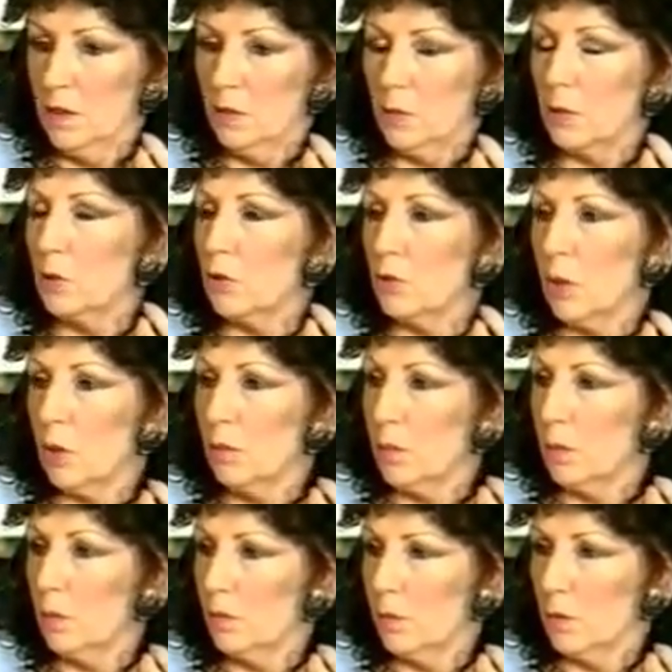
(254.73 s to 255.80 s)
This was
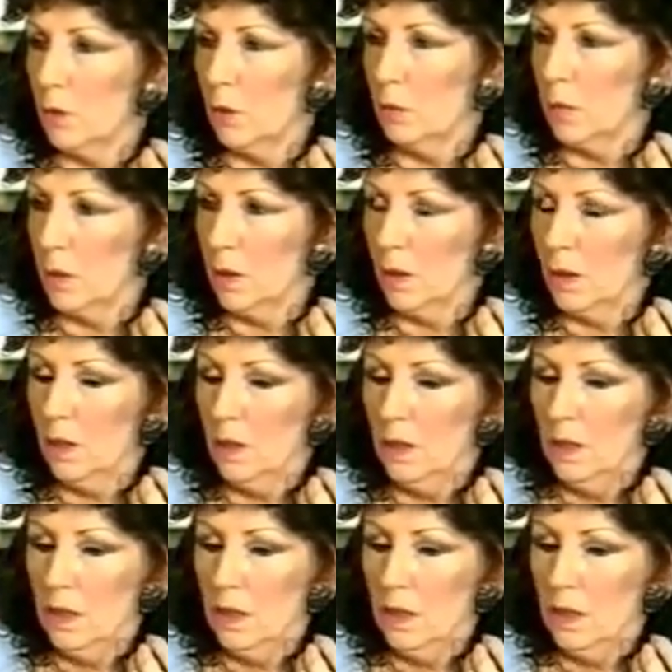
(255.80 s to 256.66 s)
trumpet phenomena.